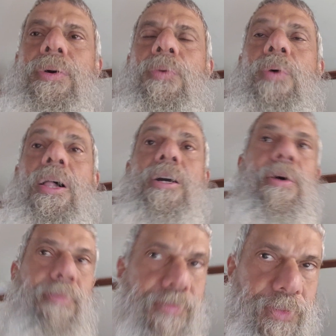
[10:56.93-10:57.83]

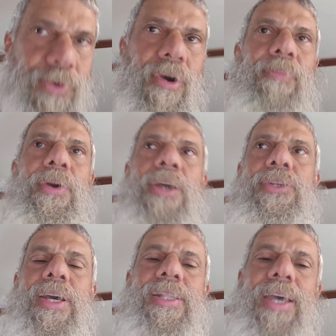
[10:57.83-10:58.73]
welcome to our
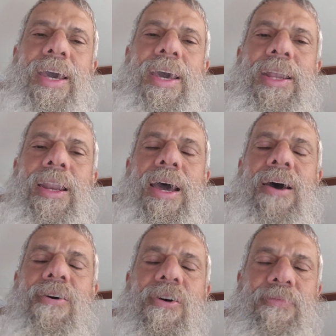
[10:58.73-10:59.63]
project, and I
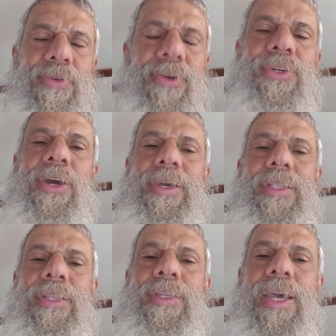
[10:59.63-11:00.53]
hope you enjoy
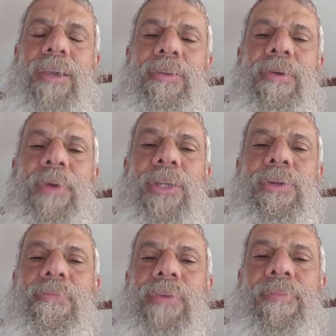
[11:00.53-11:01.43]
it. Thank you so
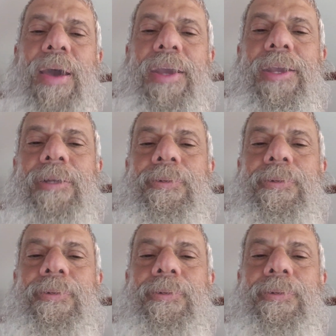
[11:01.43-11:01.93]
much. Bye-bye.